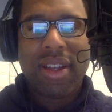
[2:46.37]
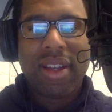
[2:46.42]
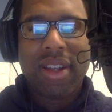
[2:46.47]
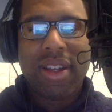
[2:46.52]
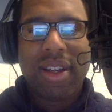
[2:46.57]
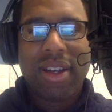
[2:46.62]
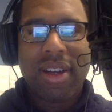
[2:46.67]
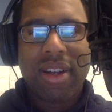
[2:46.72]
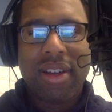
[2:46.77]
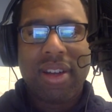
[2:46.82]

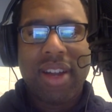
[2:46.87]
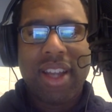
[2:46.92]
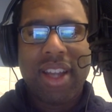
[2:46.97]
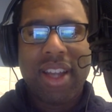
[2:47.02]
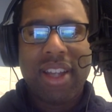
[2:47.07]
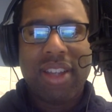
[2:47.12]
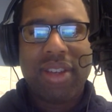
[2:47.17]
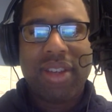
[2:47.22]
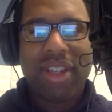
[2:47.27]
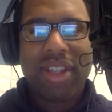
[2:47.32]
All right,
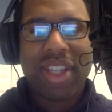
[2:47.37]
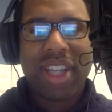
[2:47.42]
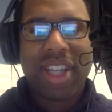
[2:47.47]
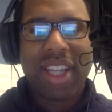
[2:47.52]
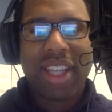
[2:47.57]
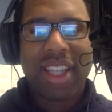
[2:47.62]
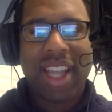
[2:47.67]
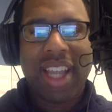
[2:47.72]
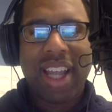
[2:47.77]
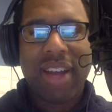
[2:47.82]
you can check
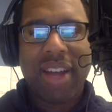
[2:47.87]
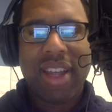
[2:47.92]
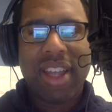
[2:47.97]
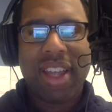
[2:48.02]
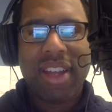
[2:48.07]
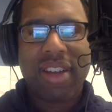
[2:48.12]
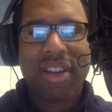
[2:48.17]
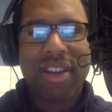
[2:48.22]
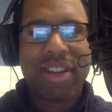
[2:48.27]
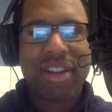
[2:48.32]
that out
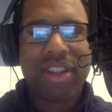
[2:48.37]
here.